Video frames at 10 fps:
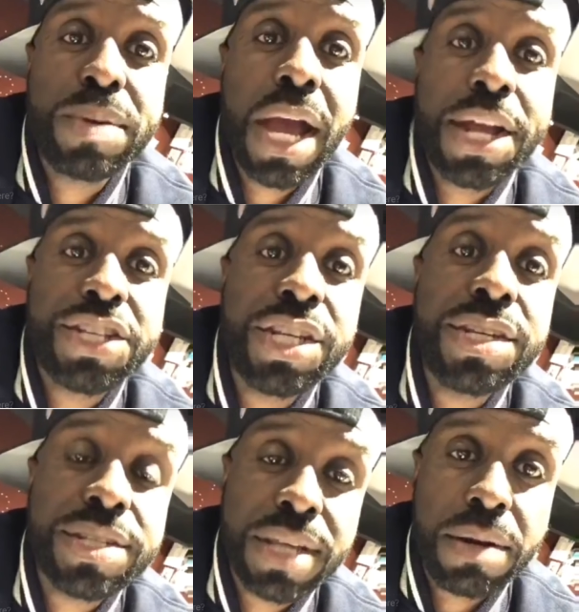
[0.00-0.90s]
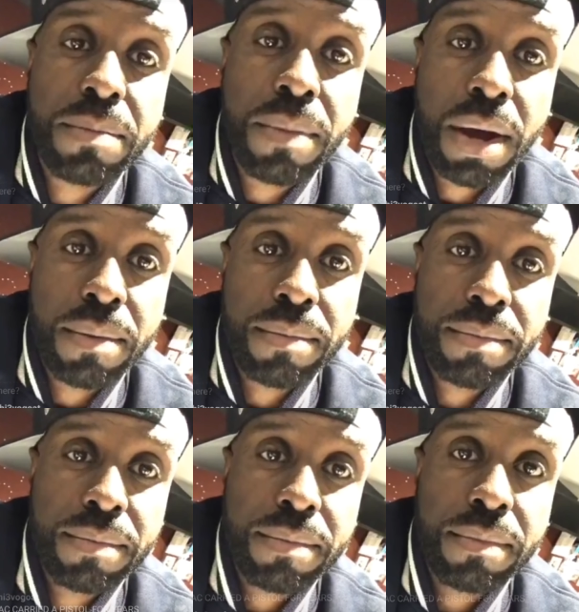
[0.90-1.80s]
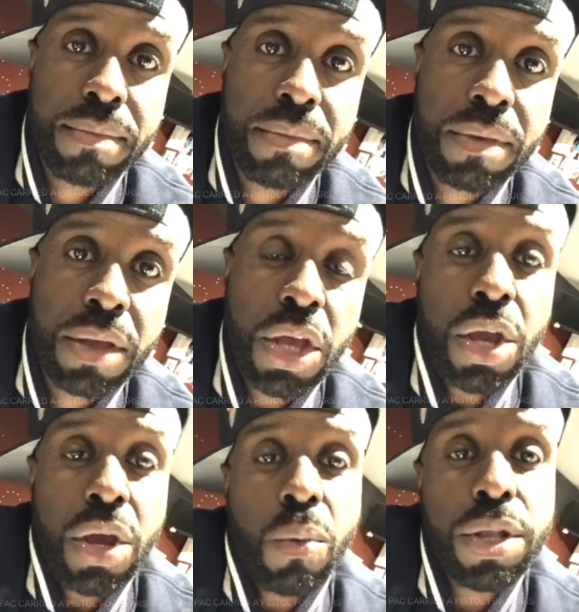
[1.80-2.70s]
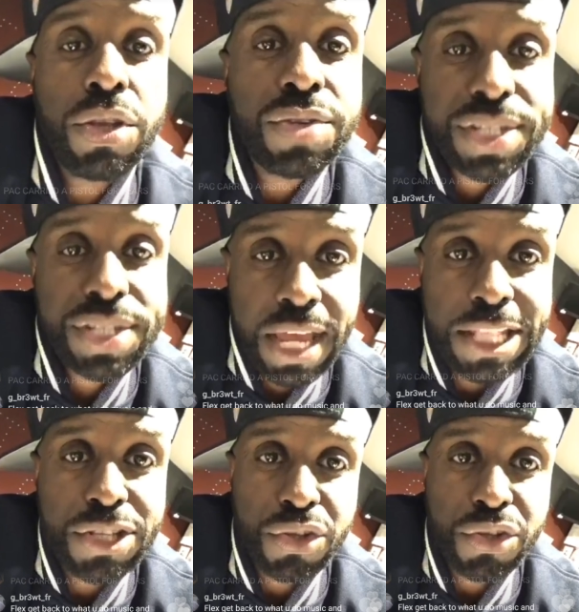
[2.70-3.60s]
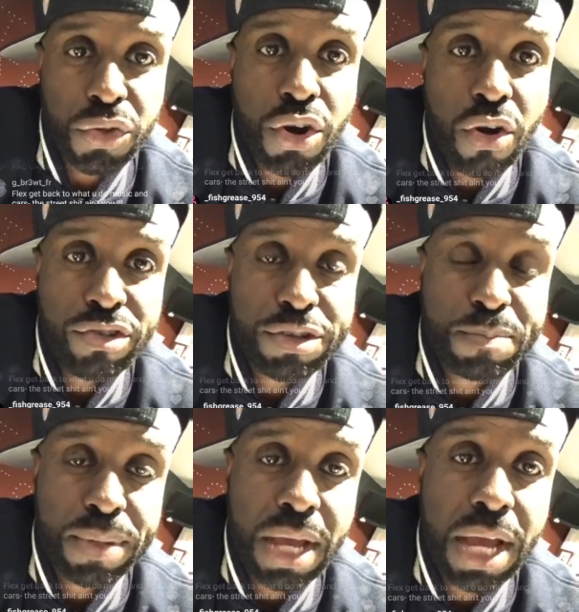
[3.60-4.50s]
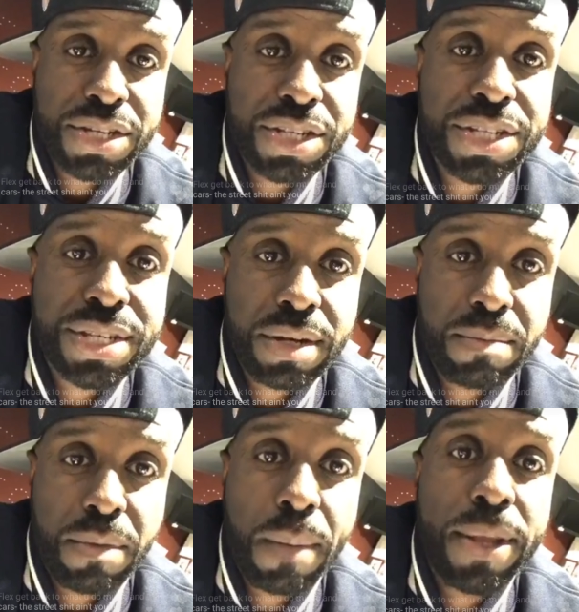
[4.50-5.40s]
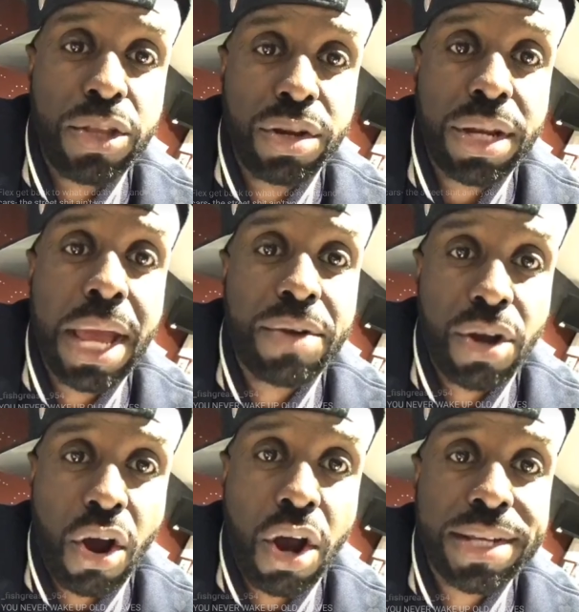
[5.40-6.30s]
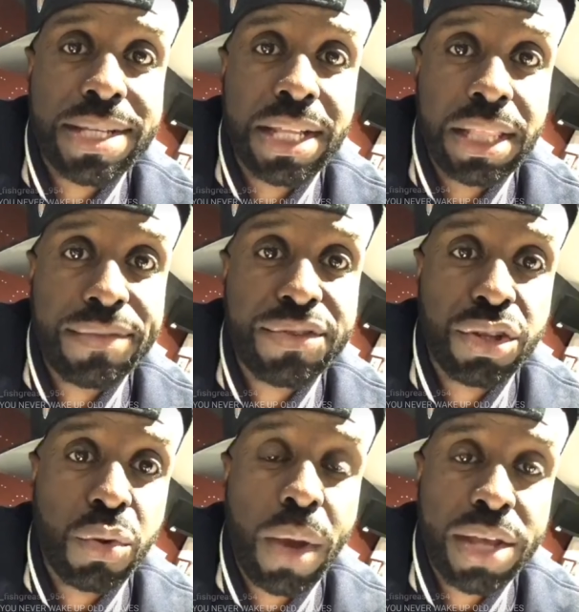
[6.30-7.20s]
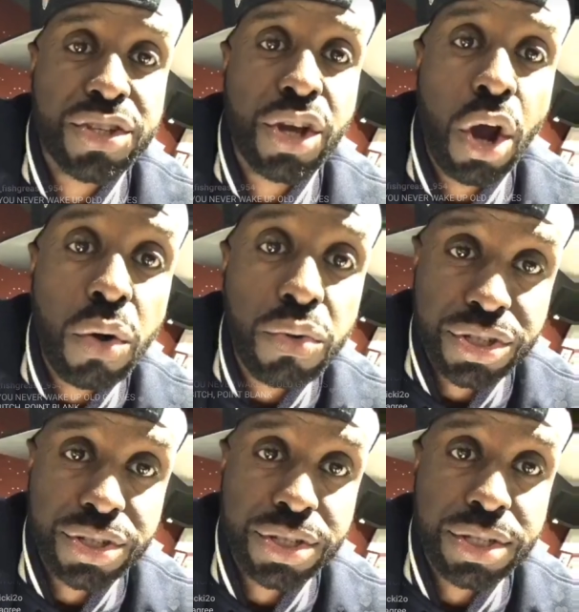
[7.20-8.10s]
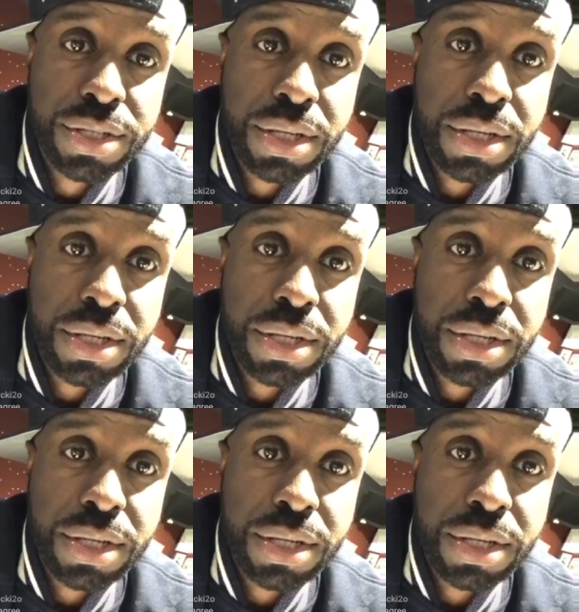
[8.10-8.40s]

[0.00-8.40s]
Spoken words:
B.I.G. set him up. When you say that the Notorious B.I.G. set him up and you're now an artist that lives on the West Coast,